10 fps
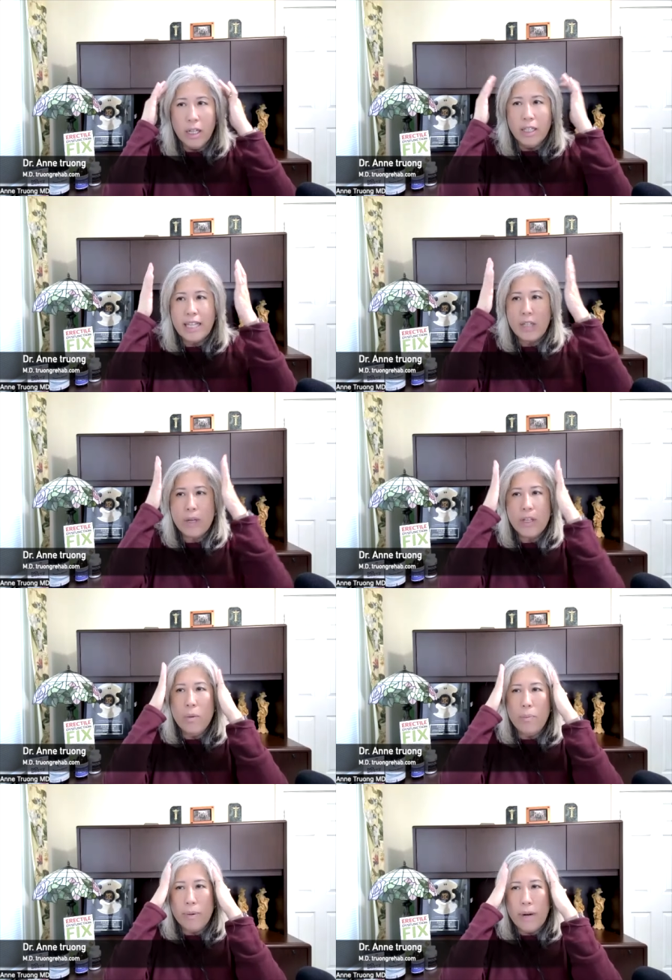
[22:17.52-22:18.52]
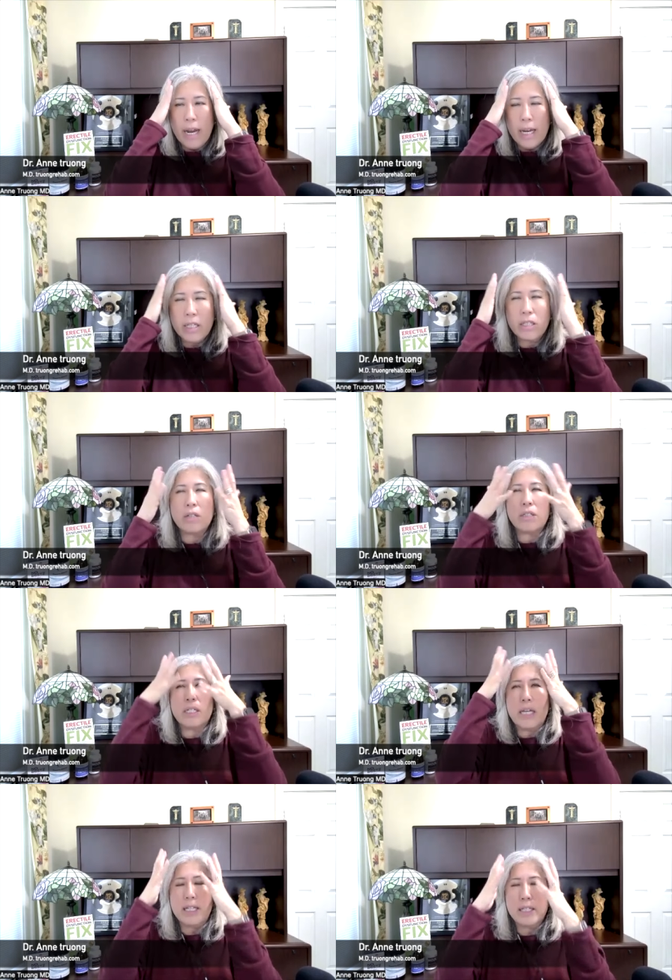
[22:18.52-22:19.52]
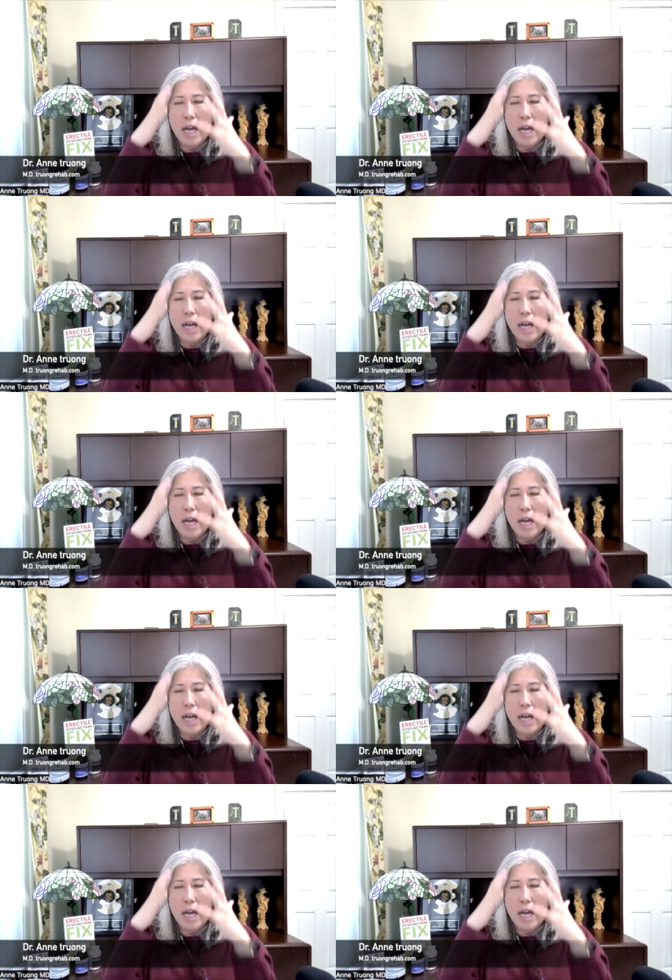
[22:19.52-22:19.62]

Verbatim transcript: That's when your brain start to get